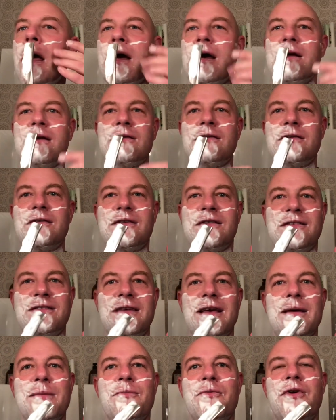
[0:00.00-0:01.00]
And it's not the
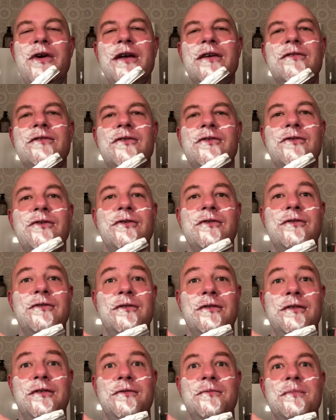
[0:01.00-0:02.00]
same razor, so
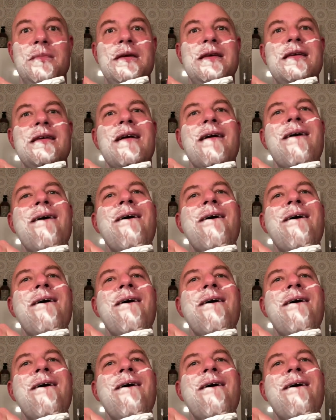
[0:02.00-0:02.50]
it's me.